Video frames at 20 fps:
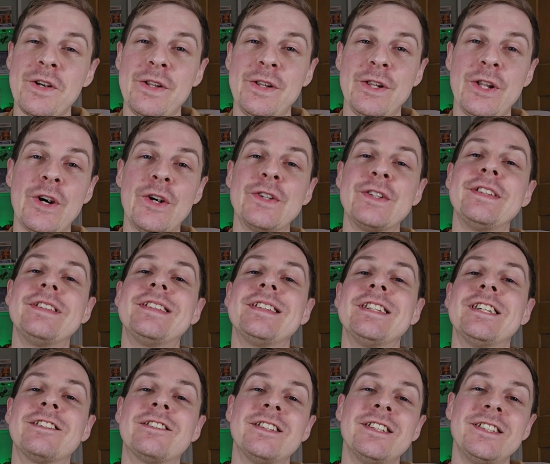Long
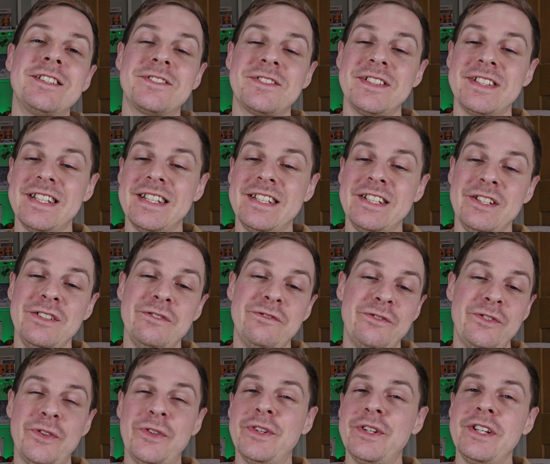series, when they do
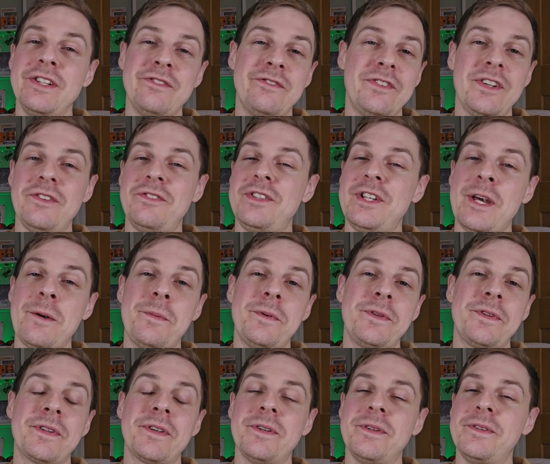40, 50
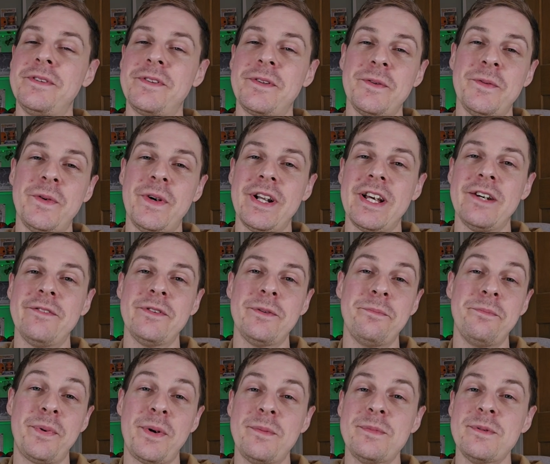episodes or whatever,
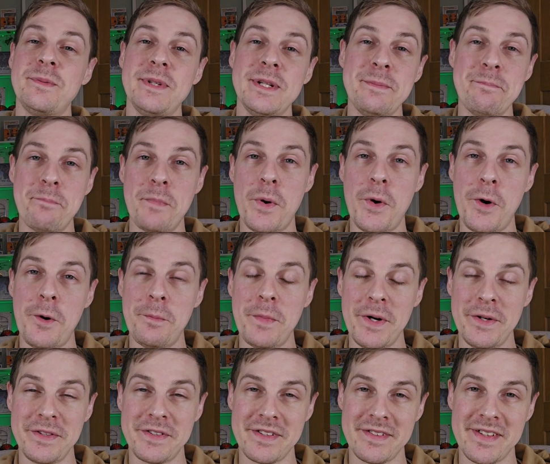probably more
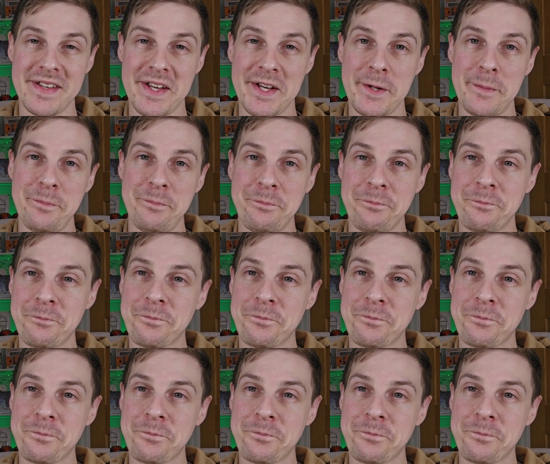most of the time,